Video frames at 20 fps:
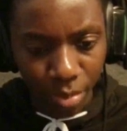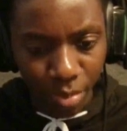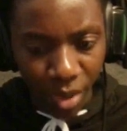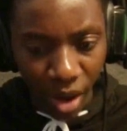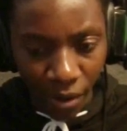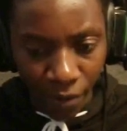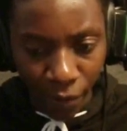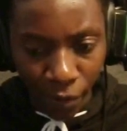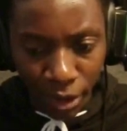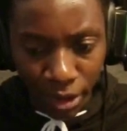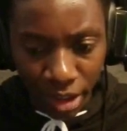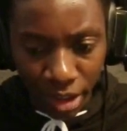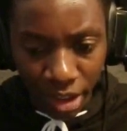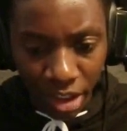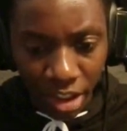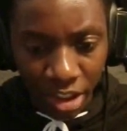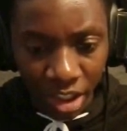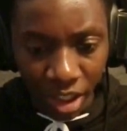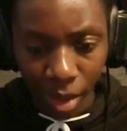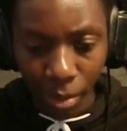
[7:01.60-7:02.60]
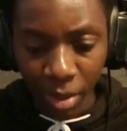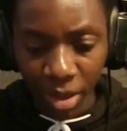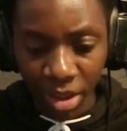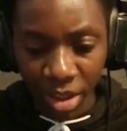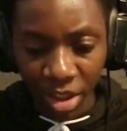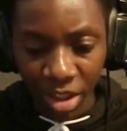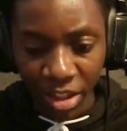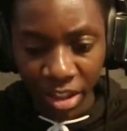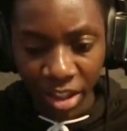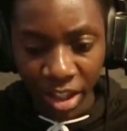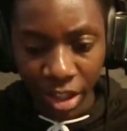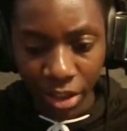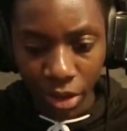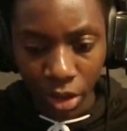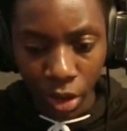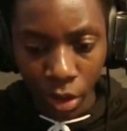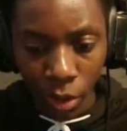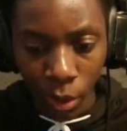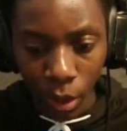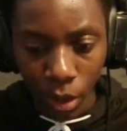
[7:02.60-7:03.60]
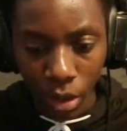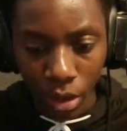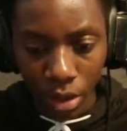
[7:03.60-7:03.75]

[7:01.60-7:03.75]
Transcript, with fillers: But first, I need to check how much I need to get, though.